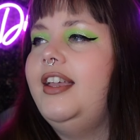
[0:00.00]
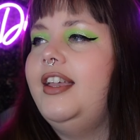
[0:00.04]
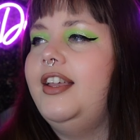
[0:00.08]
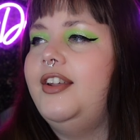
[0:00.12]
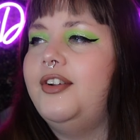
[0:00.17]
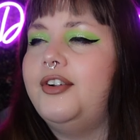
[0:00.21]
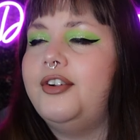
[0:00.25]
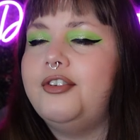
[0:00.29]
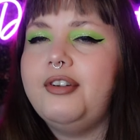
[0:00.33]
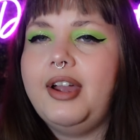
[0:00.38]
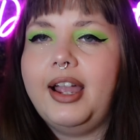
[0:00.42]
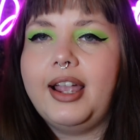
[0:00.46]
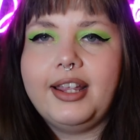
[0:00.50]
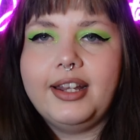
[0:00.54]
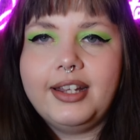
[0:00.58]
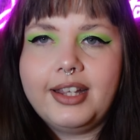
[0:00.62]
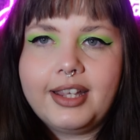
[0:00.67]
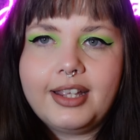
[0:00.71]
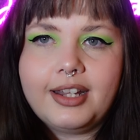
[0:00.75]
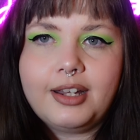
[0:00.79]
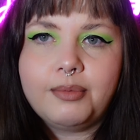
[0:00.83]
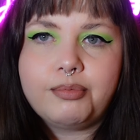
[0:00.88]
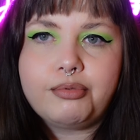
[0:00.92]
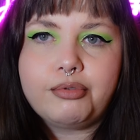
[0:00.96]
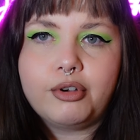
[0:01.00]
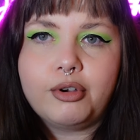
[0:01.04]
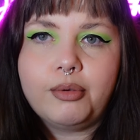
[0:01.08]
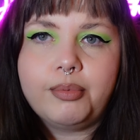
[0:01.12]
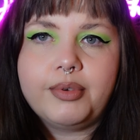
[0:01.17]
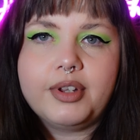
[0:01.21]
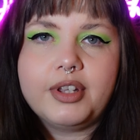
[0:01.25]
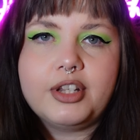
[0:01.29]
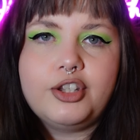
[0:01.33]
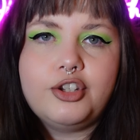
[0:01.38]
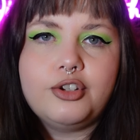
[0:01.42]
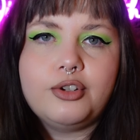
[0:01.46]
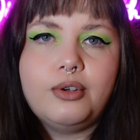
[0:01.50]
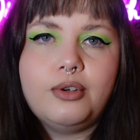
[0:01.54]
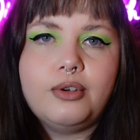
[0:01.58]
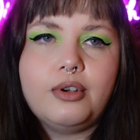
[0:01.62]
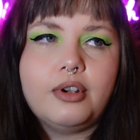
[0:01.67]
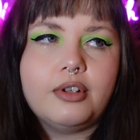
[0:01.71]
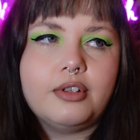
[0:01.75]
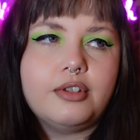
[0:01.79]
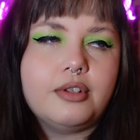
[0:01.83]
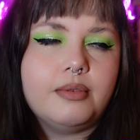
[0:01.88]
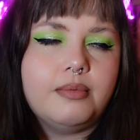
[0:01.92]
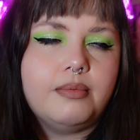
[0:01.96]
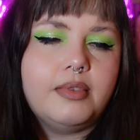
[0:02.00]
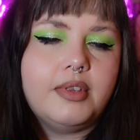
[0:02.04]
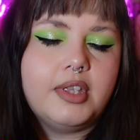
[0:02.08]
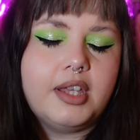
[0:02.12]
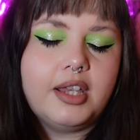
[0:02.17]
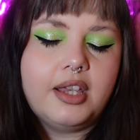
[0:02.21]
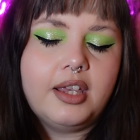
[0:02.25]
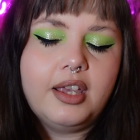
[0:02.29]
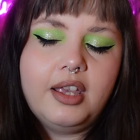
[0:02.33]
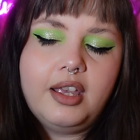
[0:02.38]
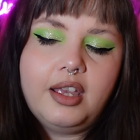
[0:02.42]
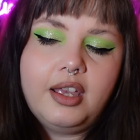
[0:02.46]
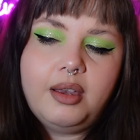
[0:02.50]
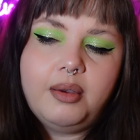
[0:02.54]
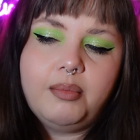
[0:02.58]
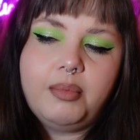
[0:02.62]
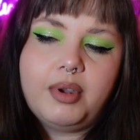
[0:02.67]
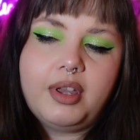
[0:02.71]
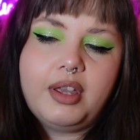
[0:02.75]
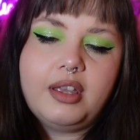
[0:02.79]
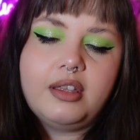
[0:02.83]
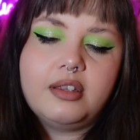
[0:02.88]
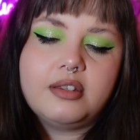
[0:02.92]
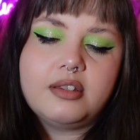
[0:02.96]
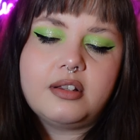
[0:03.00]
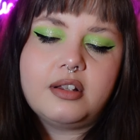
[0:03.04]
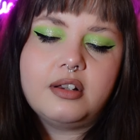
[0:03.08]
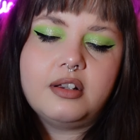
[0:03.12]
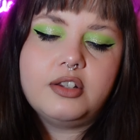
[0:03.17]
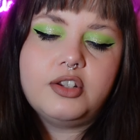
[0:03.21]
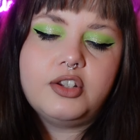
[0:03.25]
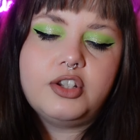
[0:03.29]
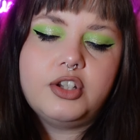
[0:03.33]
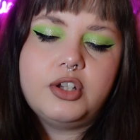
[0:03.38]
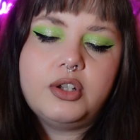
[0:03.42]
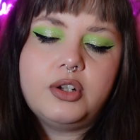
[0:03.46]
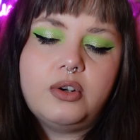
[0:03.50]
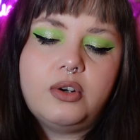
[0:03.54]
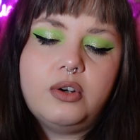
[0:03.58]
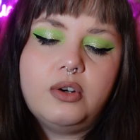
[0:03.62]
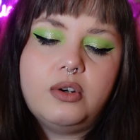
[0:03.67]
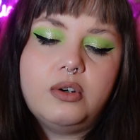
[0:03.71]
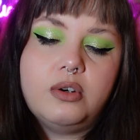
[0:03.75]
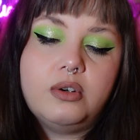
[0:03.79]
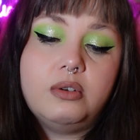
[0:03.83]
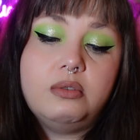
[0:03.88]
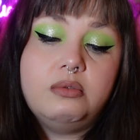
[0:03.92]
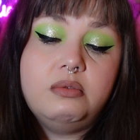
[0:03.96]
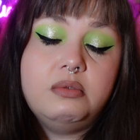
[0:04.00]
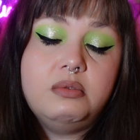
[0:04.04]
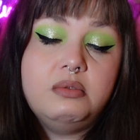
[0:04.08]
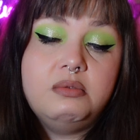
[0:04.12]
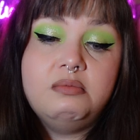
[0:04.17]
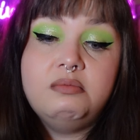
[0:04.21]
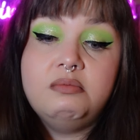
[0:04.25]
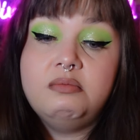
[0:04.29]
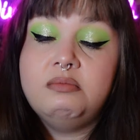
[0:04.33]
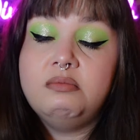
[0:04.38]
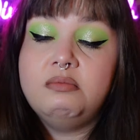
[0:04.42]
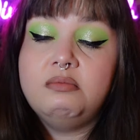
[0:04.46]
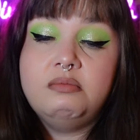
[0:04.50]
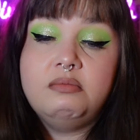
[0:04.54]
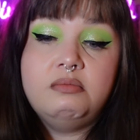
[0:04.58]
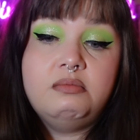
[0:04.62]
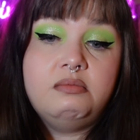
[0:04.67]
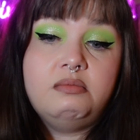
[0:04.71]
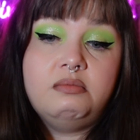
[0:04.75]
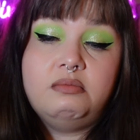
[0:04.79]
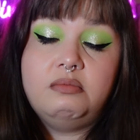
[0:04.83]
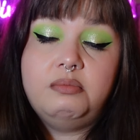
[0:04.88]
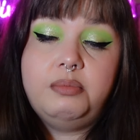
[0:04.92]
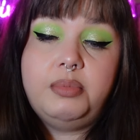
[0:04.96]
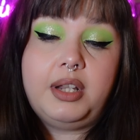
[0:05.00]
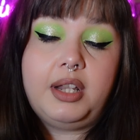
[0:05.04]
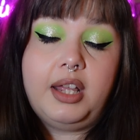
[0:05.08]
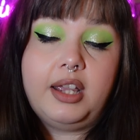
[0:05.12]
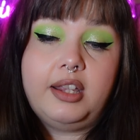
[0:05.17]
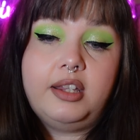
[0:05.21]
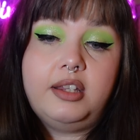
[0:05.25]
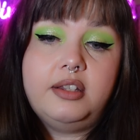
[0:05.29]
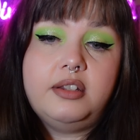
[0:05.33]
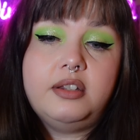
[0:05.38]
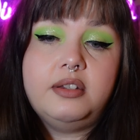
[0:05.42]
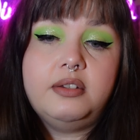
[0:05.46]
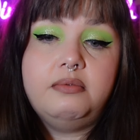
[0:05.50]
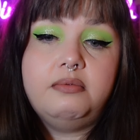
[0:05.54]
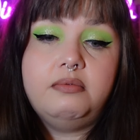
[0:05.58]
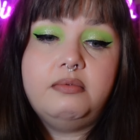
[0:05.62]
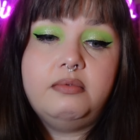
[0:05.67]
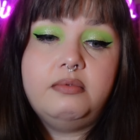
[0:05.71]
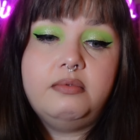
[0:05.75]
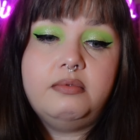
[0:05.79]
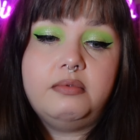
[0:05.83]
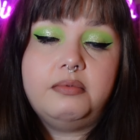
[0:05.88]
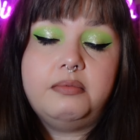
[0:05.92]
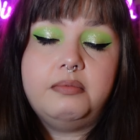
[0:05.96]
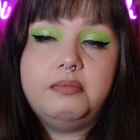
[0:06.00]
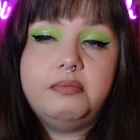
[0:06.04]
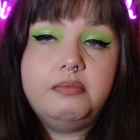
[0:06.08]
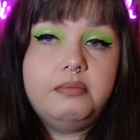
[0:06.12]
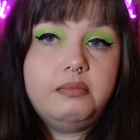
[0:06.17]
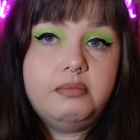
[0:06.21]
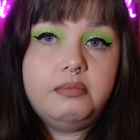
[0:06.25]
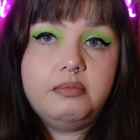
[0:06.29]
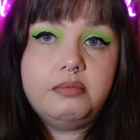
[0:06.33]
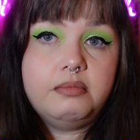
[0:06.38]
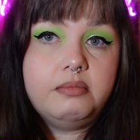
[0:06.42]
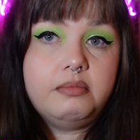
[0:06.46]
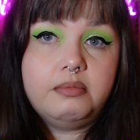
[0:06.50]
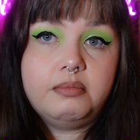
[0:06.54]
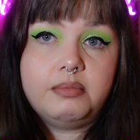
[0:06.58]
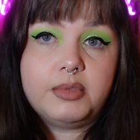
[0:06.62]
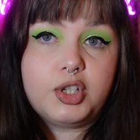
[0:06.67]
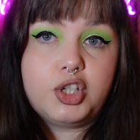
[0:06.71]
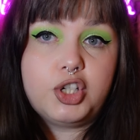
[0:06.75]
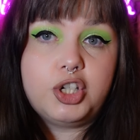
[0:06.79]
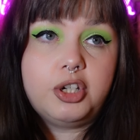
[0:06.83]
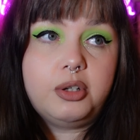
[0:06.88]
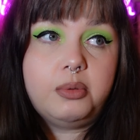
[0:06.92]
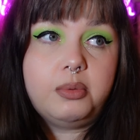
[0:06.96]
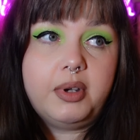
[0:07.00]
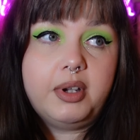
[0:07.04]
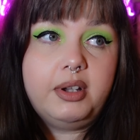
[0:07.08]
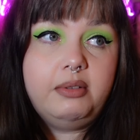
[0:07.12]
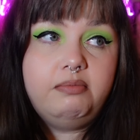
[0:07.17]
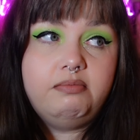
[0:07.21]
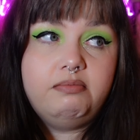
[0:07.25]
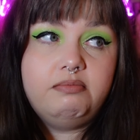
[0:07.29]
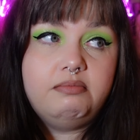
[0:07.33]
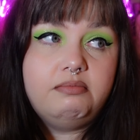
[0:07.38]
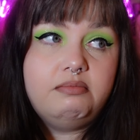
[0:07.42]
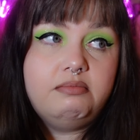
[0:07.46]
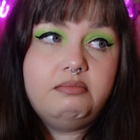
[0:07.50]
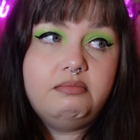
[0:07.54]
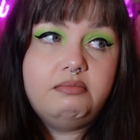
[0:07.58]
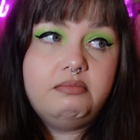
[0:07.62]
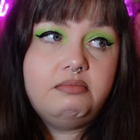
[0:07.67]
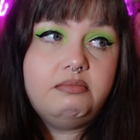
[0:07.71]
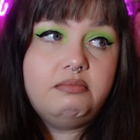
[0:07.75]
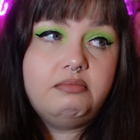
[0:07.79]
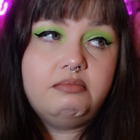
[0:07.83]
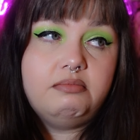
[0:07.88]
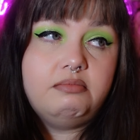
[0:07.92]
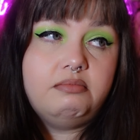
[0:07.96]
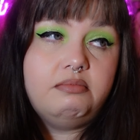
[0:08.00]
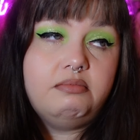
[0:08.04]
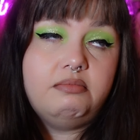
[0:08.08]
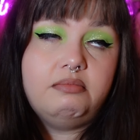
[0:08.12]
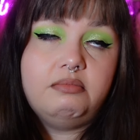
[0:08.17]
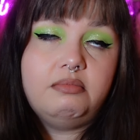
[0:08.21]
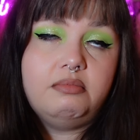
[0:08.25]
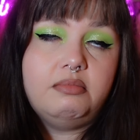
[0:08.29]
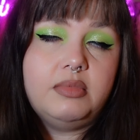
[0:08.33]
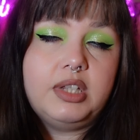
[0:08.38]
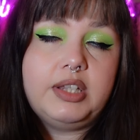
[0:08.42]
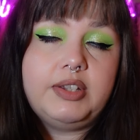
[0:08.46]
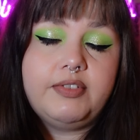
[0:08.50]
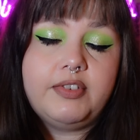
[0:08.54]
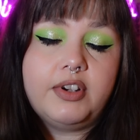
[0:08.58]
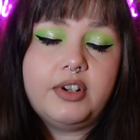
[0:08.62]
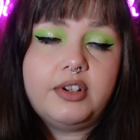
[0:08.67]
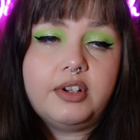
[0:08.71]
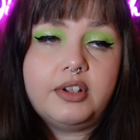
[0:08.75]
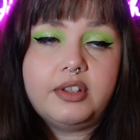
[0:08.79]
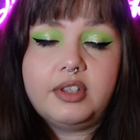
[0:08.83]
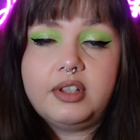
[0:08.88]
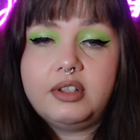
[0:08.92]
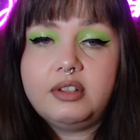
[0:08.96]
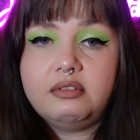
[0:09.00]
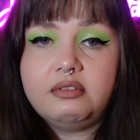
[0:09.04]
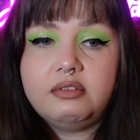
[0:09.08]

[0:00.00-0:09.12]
you know, cracking an inappropriate joke or something. But as long as you're polite, mature, you've got nothing